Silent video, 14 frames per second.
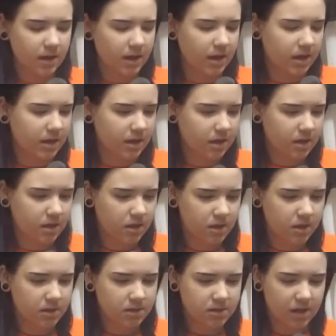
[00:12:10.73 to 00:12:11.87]

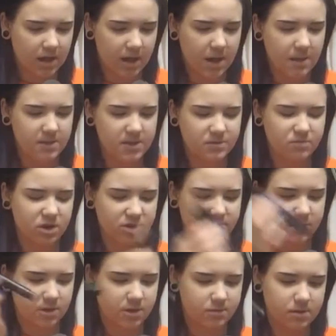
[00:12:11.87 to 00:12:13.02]
And I got this brush
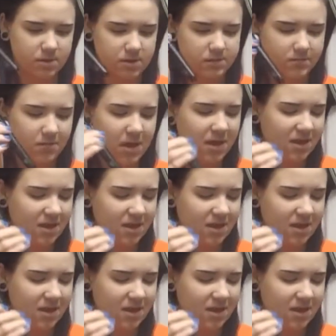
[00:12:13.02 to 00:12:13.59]
for Christmas.